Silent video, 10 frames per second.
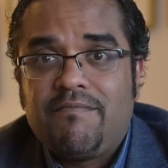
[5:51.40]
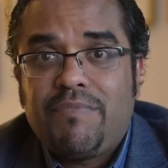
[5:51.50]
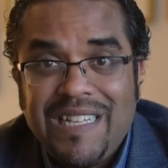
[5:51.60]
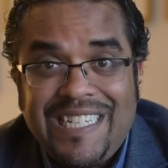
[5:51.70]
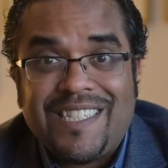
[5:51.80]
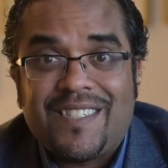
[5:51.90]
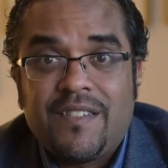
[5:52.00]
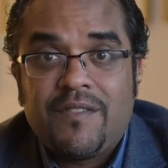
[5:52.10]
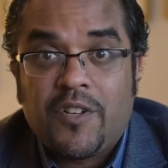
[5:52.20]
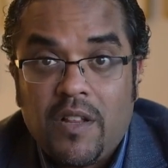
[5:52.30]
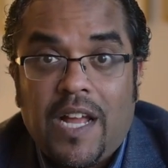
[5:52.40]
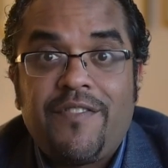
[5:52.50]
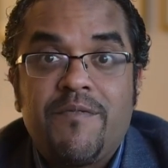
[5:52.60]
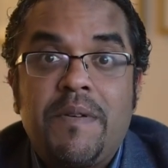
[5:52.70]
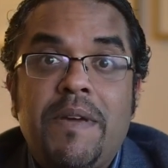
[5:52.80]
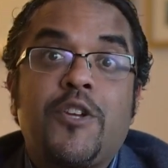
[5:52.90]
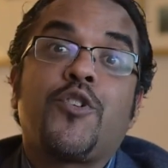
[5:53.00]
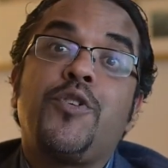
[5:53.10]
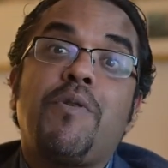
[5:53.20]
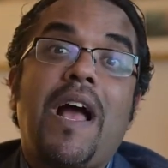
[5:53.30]
Please, for the life of me, make
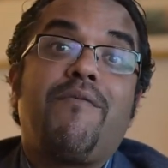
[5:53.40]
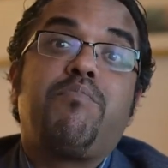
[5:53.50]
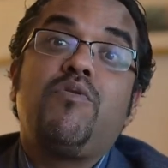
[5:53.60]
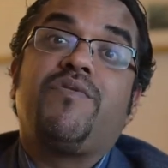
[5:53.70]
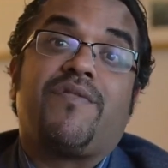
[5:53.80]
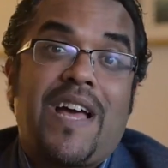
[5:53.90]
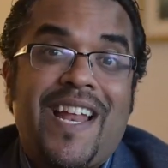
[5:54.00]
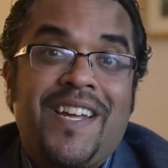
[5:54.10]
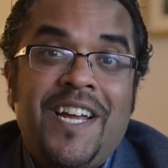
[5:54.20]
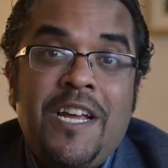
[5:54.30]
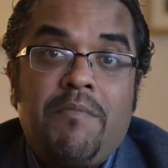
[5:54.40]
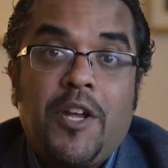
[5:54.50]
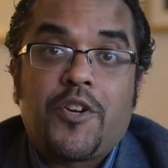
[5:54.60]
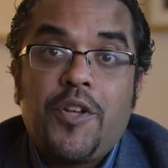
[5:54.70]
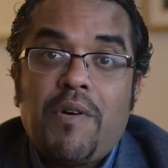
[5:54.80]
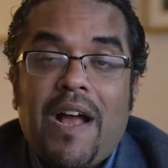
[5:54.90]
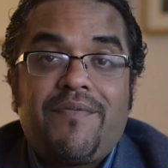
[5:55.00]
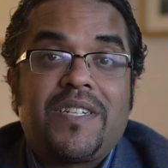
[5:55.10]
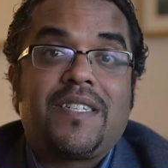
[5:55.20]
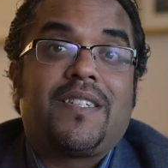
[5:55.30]
sure you have proof of that. Make sure you have
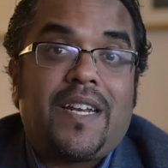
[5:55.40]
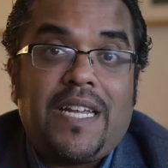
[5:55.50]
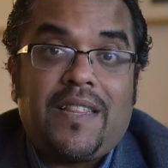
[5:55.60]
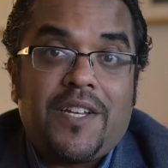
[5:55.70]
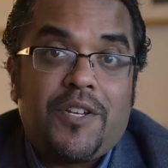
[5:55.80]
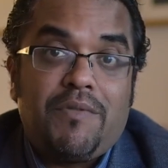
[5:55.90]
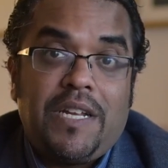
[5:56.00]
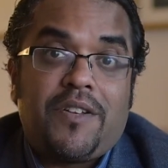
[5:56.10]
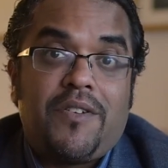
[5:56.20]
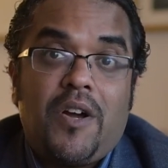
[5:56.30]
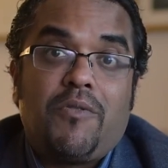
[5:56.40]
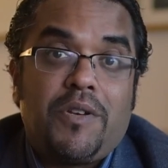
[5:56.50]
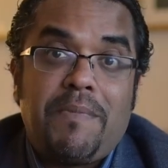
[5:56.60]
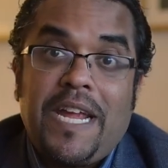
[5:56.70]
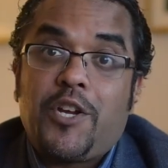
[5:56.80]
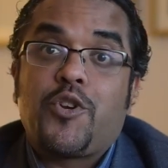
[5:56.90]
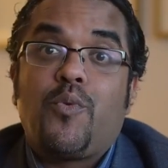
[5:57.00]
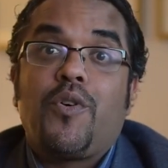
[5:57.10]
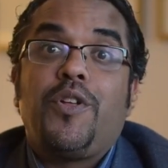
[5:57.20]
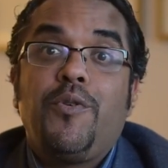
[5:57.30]
the study that you need to note. Make
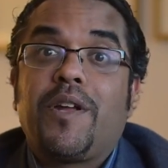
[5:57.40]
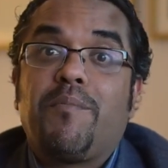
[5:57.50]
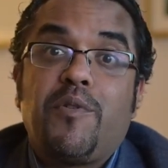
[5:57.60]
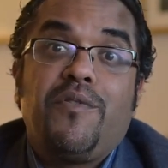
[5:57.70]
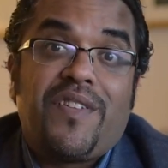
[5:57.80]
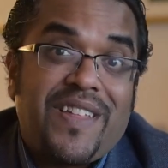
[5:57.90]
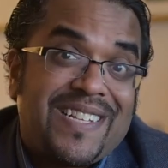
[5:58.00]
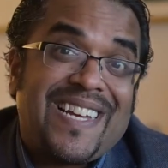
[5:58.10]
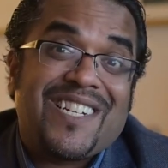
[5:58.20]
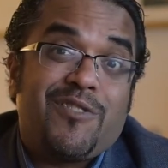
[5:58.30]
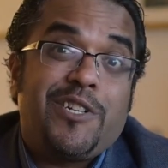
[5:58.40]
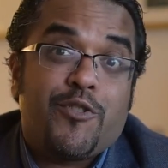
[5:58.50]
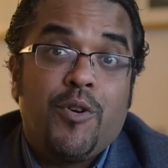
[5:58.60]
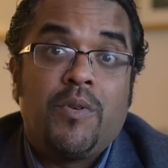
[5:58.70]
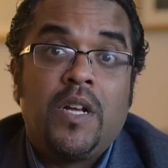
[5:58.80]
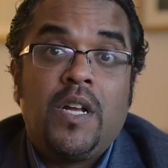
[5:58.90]
sure you can prove that that's actually true.